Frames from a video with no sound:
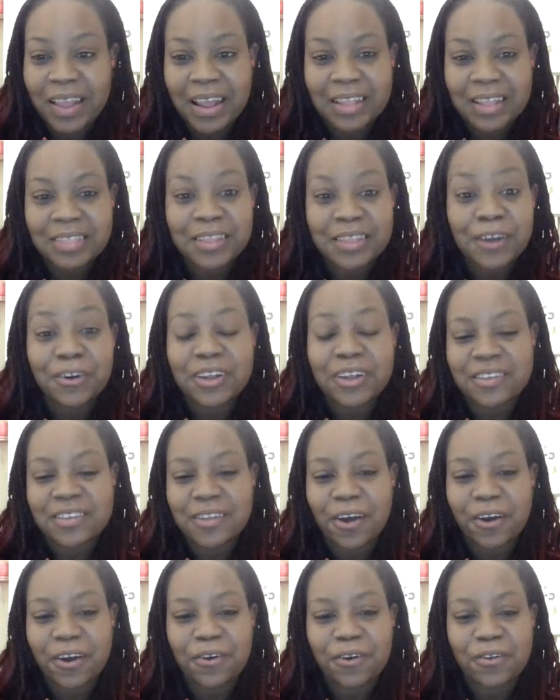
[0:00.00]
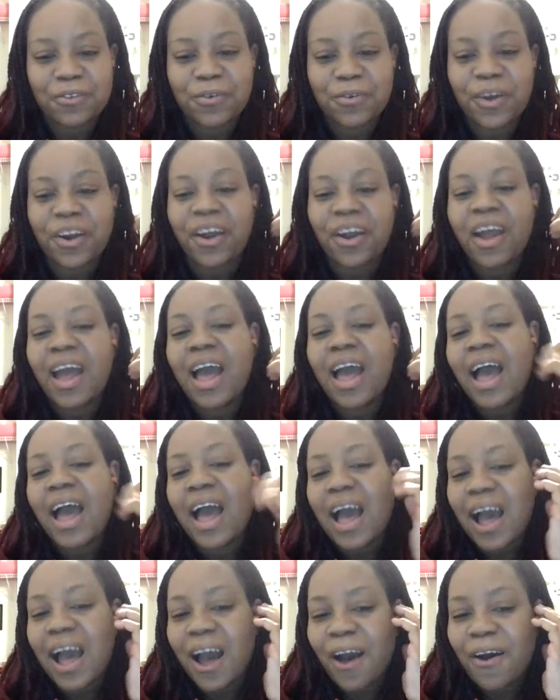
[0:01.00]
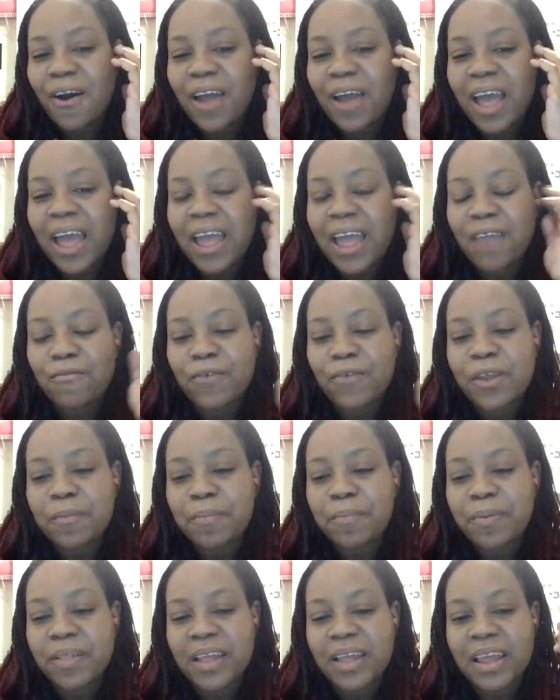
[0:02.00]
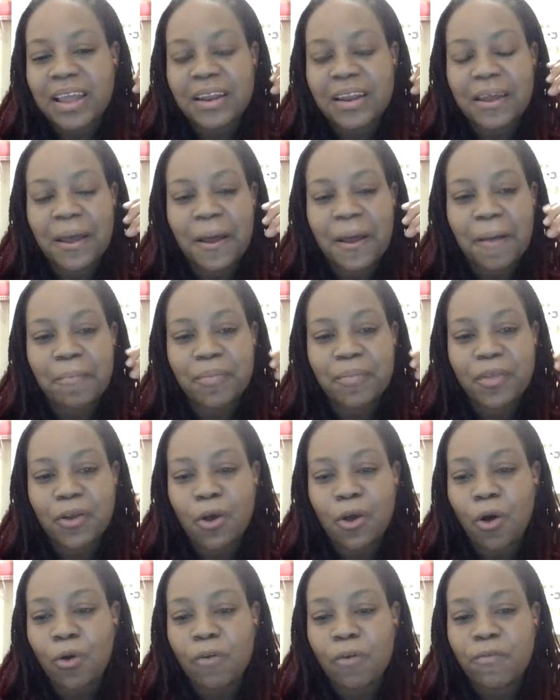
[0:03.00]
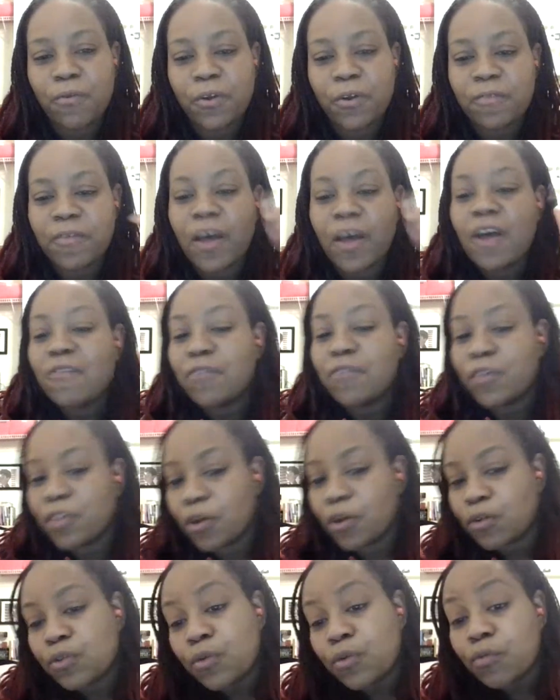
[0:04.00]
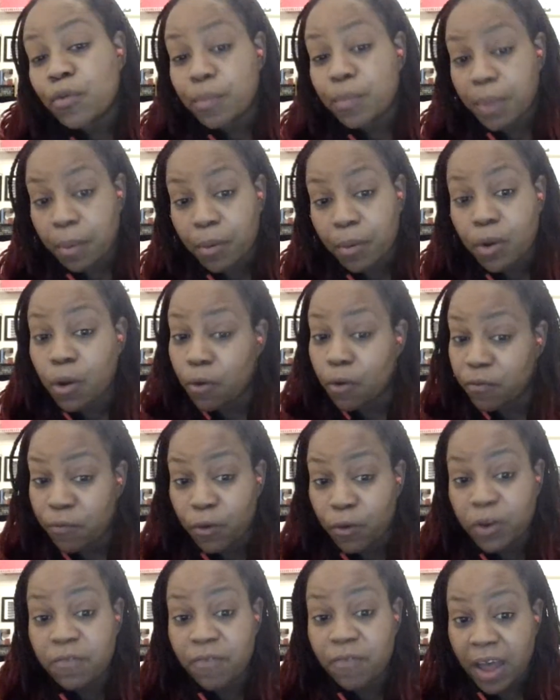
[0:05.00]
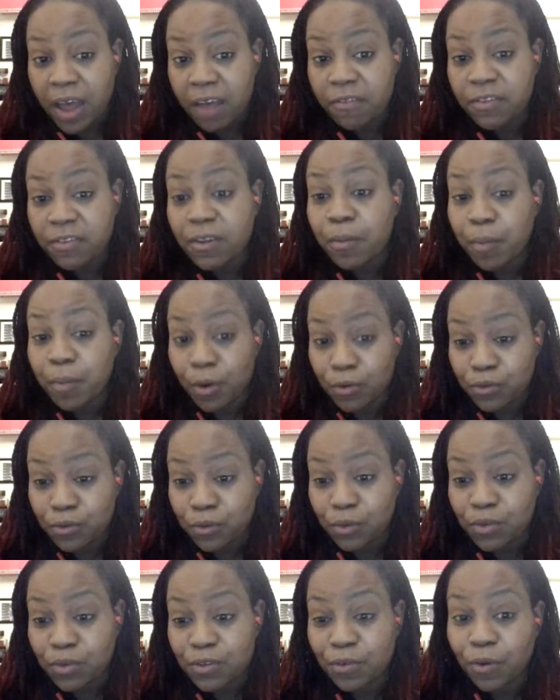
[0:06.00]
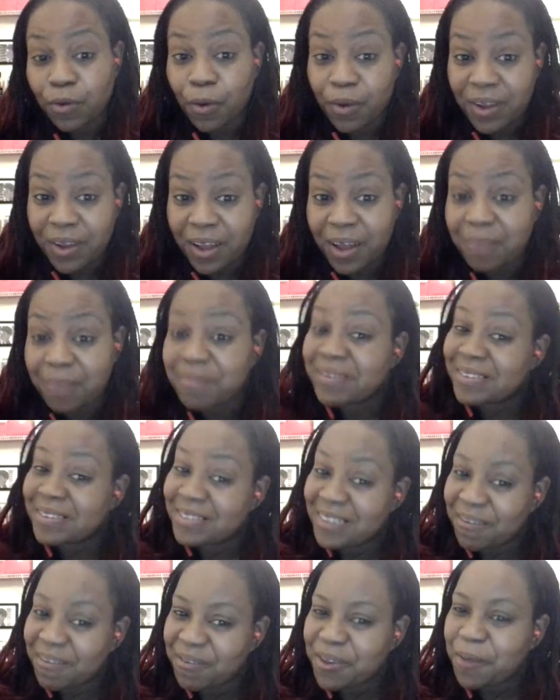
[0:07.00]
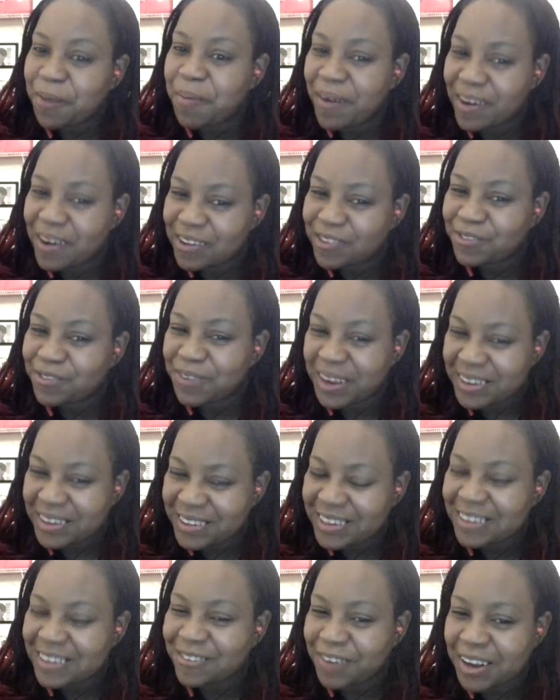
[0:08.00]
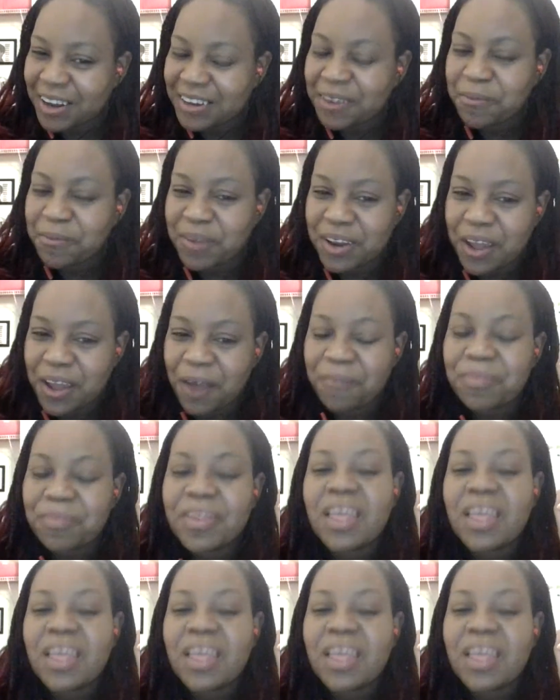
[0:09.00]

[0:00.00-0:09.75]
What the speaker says: literally it started on Twitter, I had replayed the Colt 40. For those who remember Colt 45's commercials growing up, some of your parents drank it, we know.